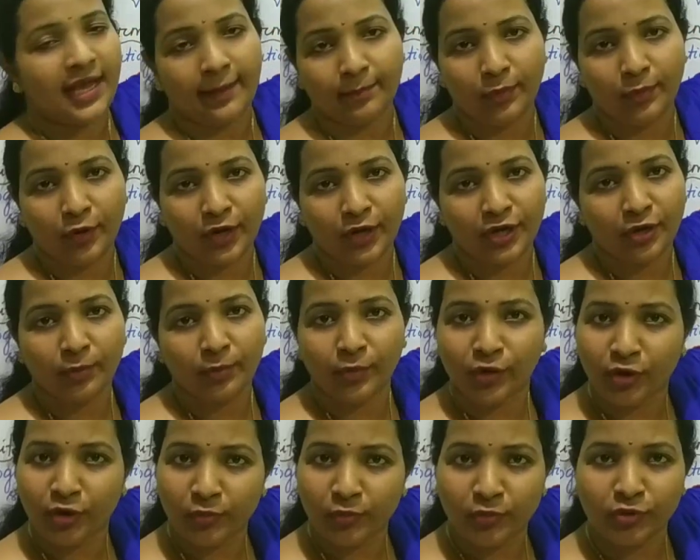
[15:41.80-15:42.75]
haploid
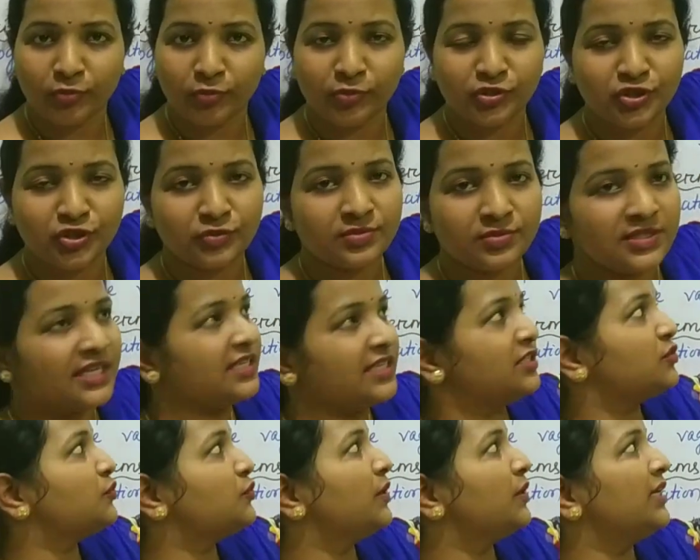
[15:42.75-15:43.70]
number of chromosomes, that
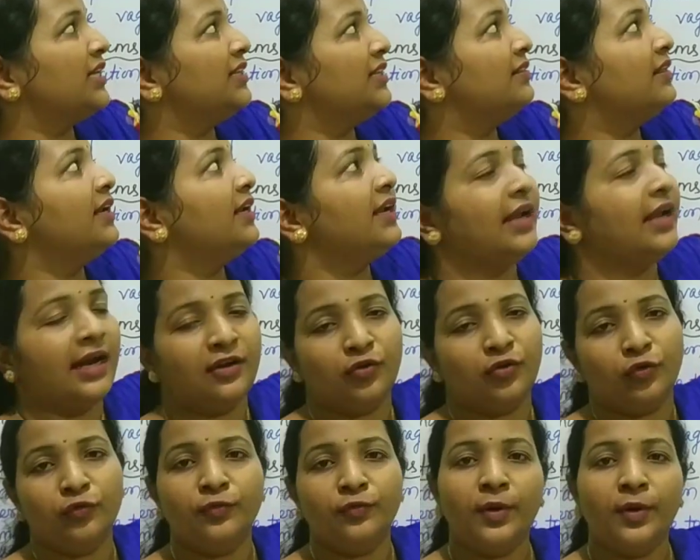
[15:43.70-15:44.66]
is 23, and
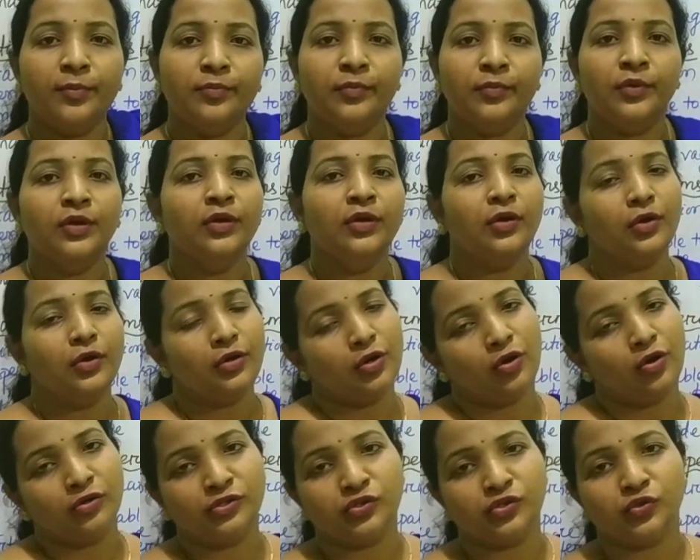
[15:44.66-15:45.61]
ovum
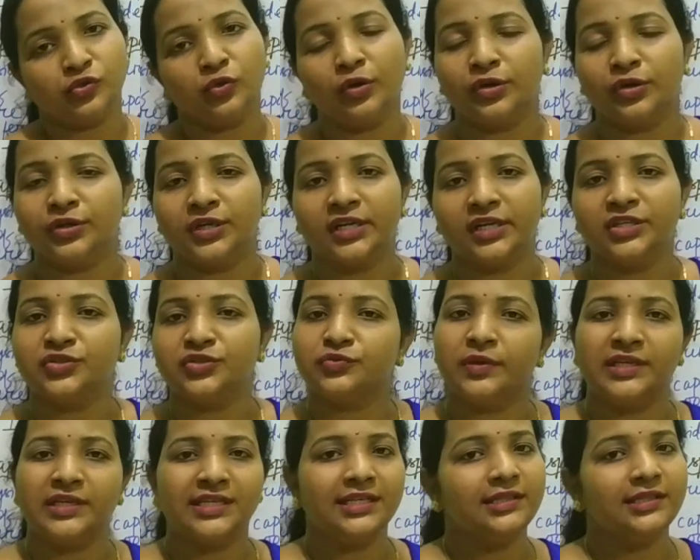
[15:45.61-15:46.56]
also contains
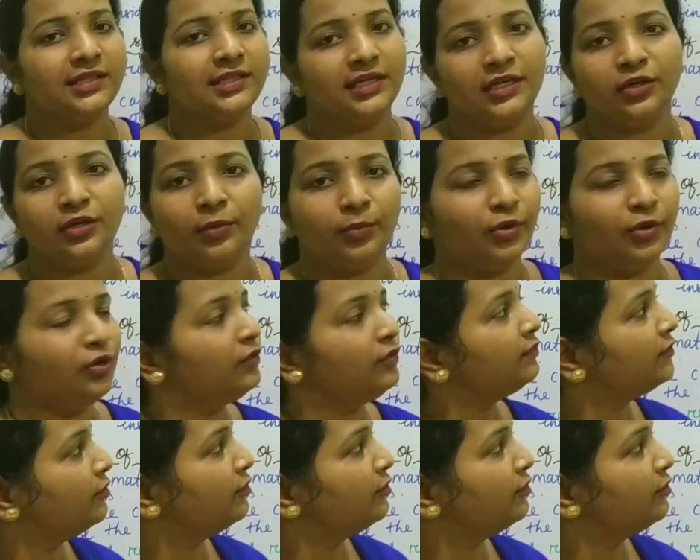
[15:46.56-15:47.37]
23 number of